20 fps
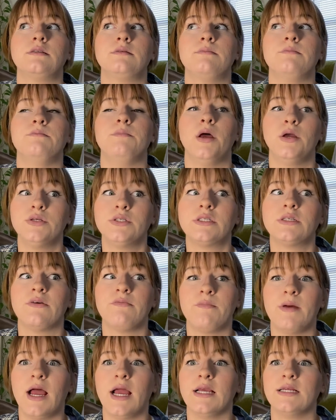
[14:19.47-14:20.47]
most
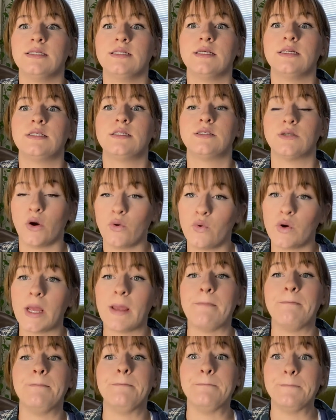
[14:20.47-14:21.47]
of mine sold
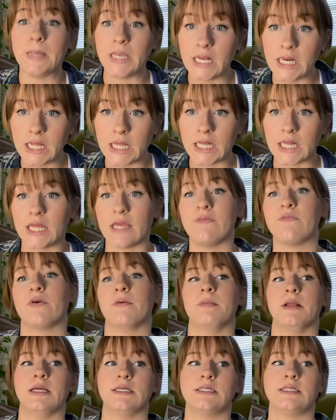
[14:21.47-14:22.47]
immediately
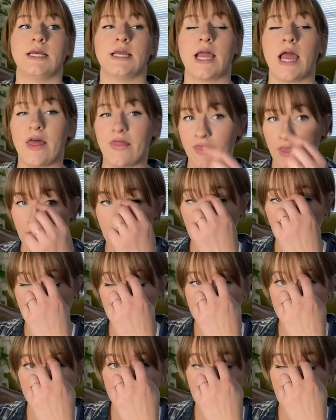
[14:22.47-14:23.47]
from listing. I think
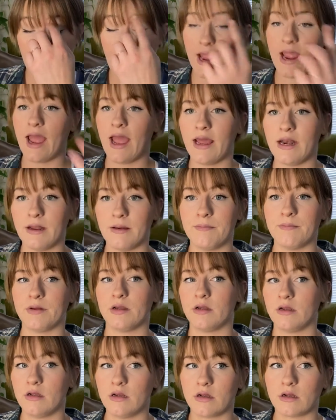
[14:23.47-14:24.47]
I had
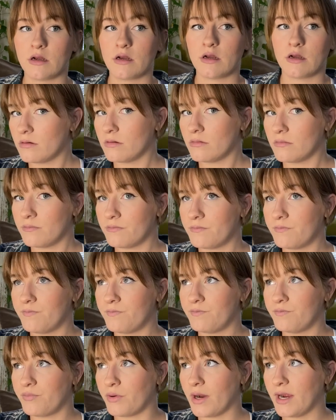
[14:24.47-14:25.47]
them
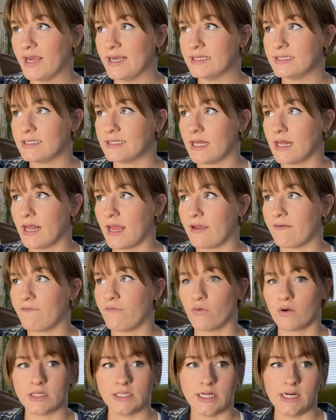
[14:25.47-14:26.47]
priced at like
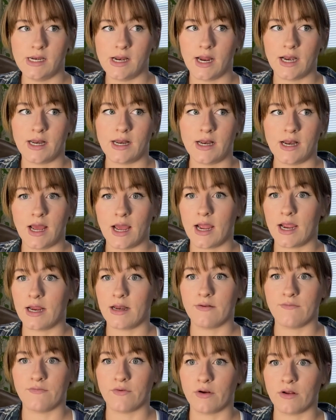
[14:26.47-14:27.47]

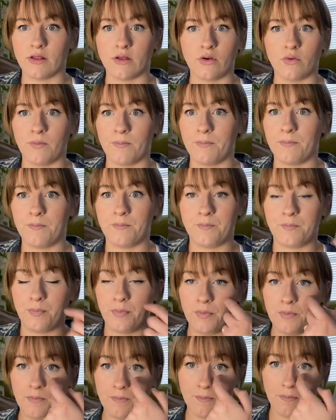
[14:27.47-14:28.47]
$14.99 for a little
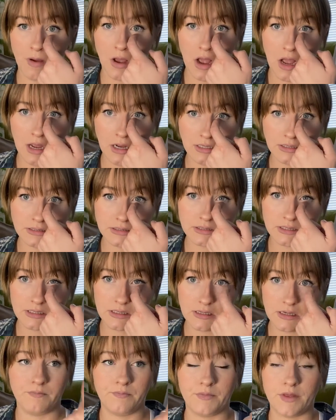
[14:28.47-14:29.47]
box,
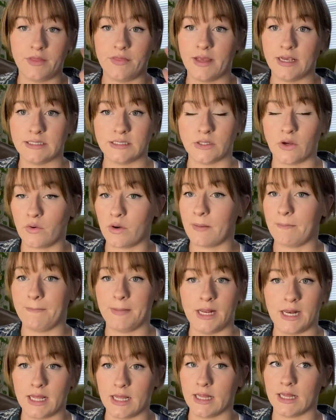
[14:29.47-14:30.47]
and they sold
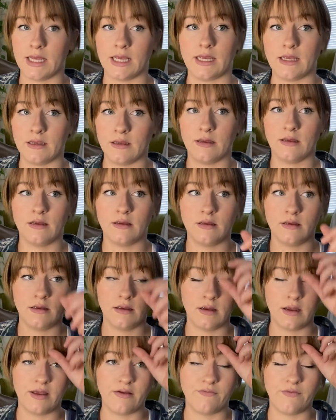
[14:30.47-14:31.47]
immediately.
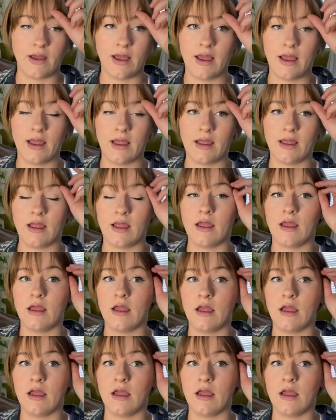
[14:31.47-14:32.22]
If I